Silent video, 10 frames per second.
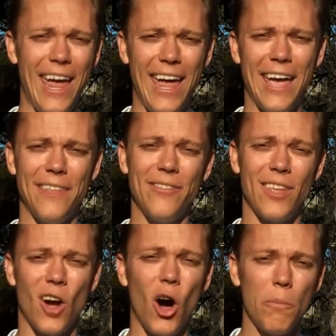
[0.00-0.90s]
and
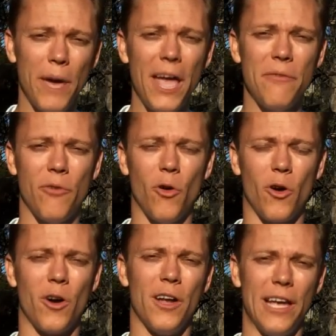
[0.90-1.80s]
that I'll pay
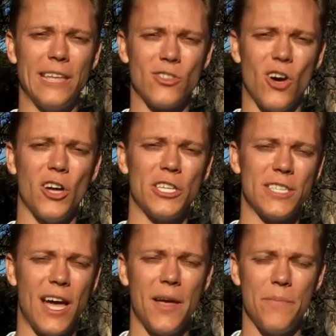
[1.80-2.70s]
for as long
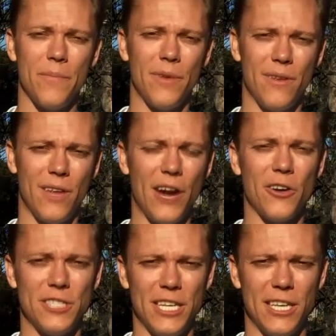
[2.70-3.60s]
as I'm
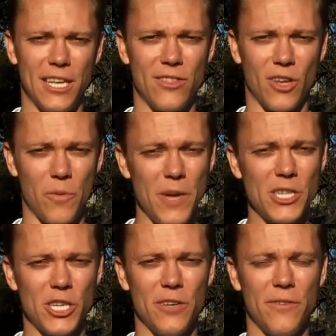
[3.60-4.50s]
guaranteed to get the
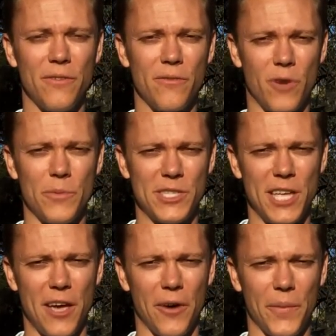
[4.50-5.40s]
commission from the
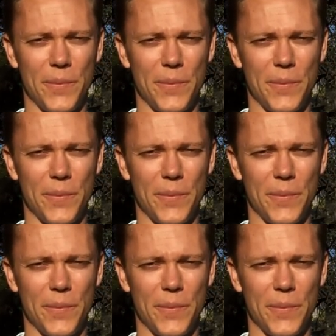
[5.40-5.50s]
sale.